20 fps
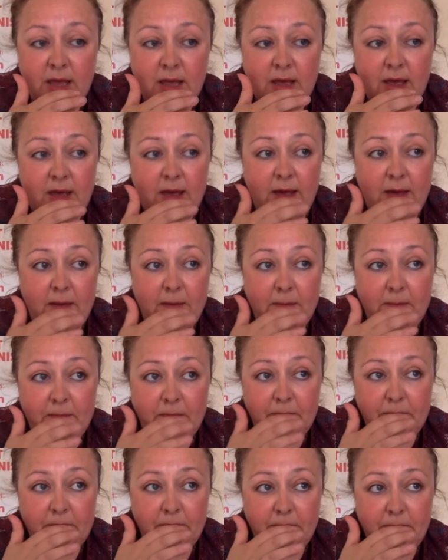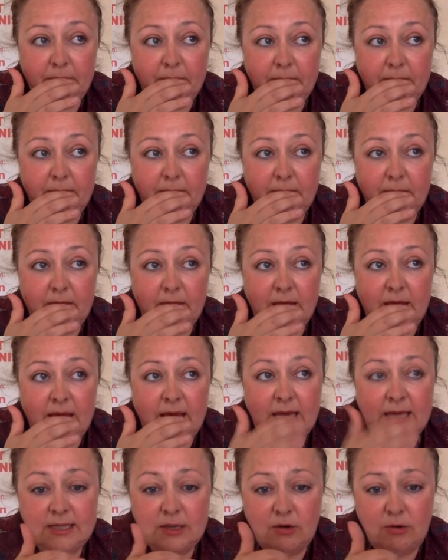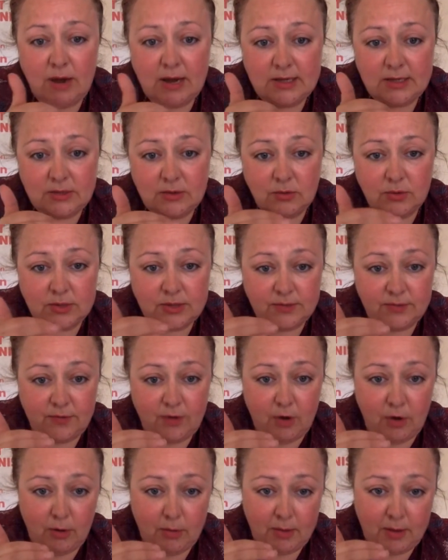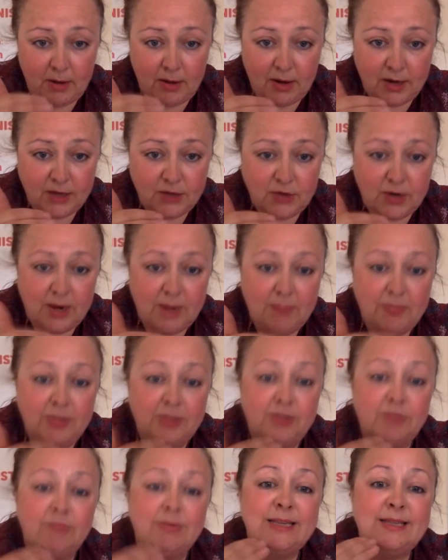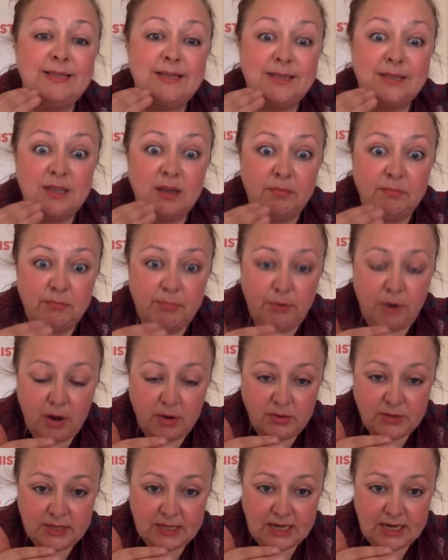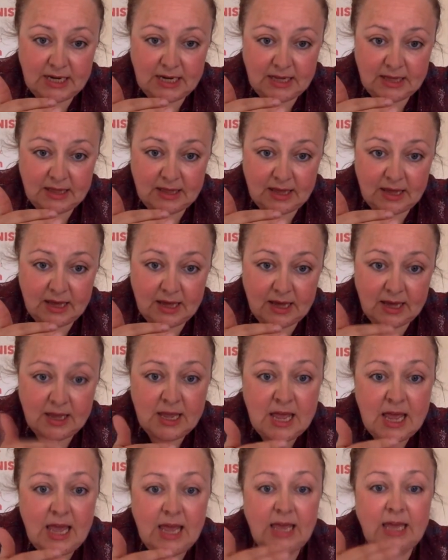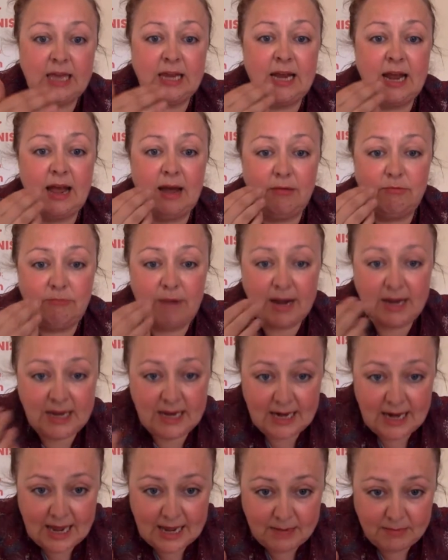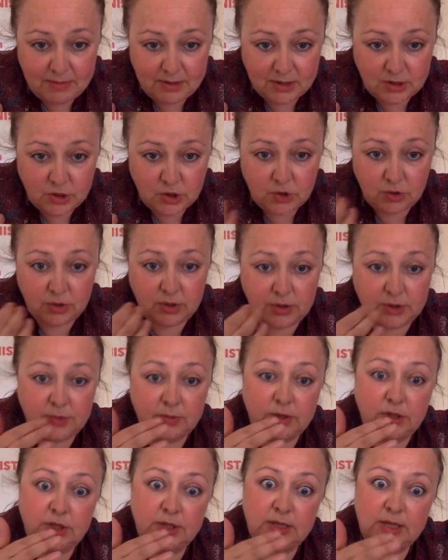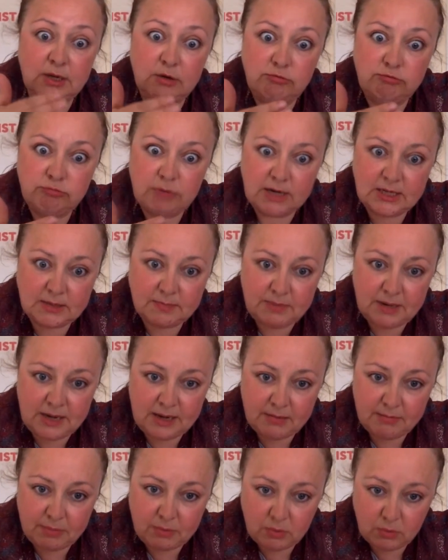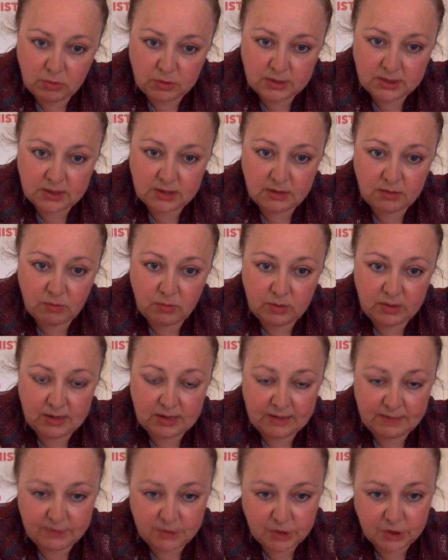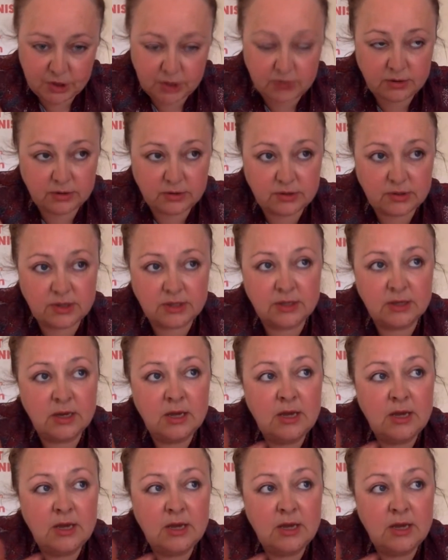it is a great source of carbohydrate, but there is some protein in there. It can help regulate blood sugars, which is incredibly important with liver shunts.